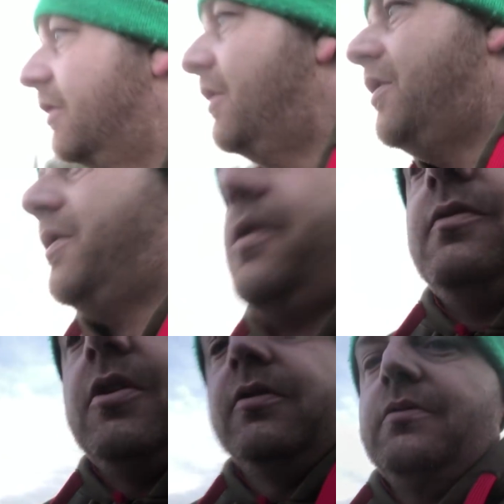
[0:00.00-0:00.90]
oh,
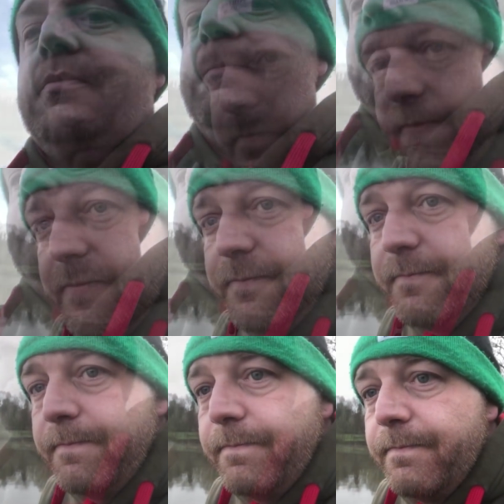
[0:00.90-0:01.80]
hold on.
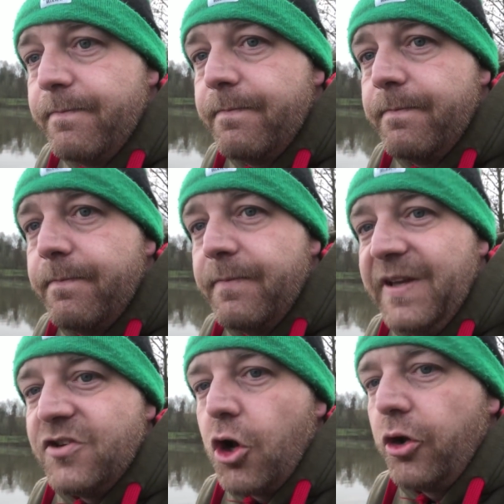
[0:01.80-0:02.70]

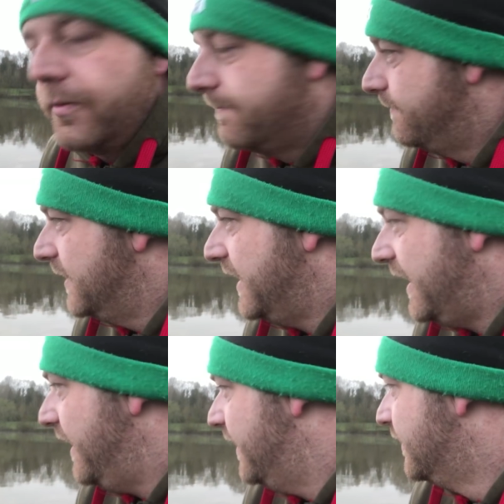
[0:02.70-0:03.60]
He's gone.
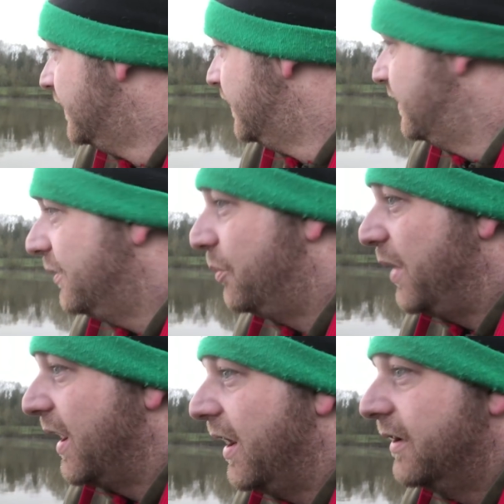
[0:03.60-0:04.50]
Little
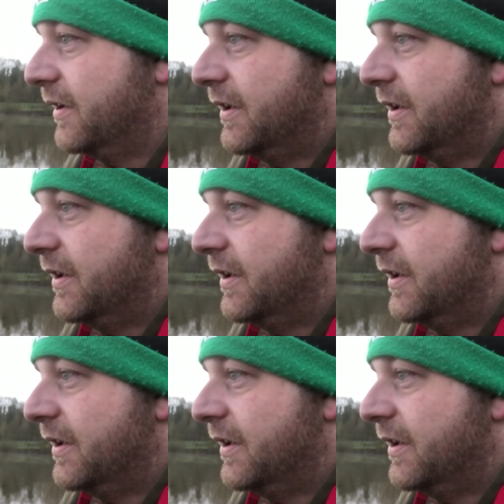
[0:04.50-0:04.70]
bugger.